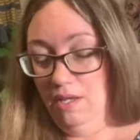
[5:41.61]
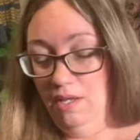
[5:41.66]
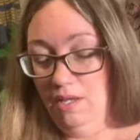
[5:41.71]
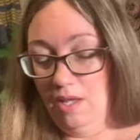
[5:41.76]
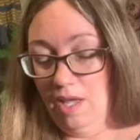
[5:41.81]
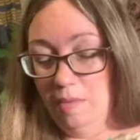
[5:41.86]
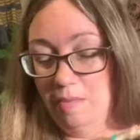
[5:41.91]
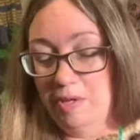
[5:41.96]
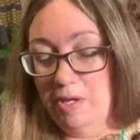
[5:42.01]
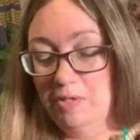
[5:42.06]

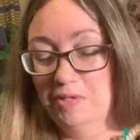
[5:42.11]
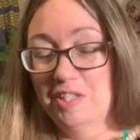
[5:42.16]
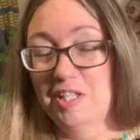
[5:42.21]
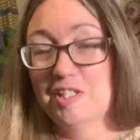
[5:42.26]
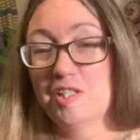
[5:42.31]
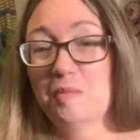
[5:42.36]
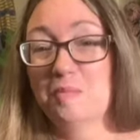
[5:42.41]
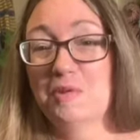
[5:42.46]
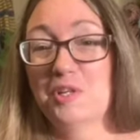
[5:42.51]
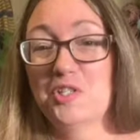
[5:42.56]
I posted
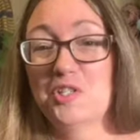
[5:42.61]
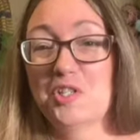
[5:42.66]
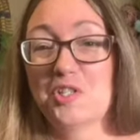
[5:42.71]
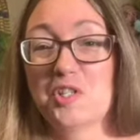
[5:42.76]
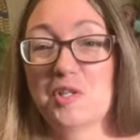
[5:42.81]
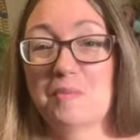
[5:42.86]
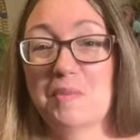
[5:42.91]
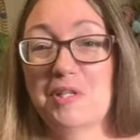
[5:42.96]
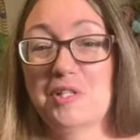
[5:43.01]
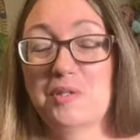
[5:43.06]
some pictures
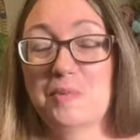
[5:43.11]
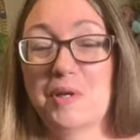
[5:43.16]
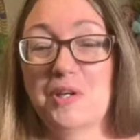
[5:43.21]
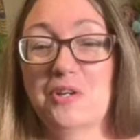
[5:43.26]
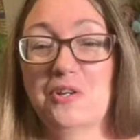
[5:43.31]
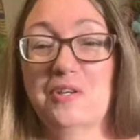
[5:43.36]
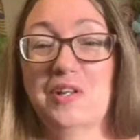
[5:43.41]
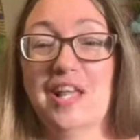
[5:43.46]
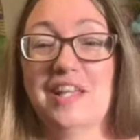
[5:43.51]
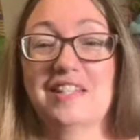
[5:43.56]
of my sweater
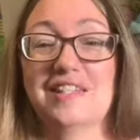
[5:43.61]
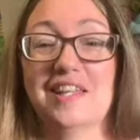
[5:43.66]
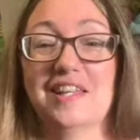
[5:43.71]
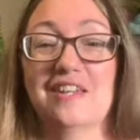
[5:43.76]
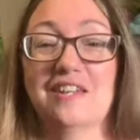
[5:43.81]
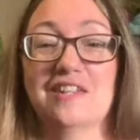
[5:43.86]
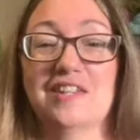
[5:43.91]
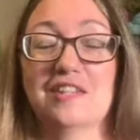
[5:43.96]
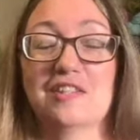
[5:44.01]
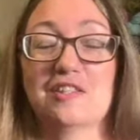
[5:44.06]
last night
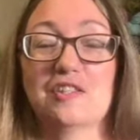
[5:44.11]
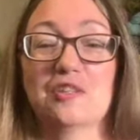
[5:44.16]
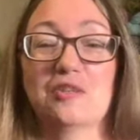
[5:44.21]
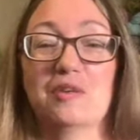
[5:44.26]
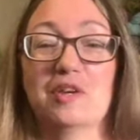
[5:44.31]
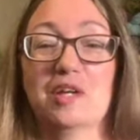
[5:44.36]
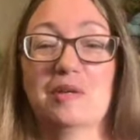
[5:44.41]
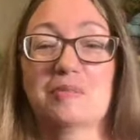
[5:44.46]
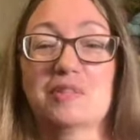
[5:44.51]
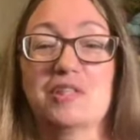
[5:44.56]
on Instagram,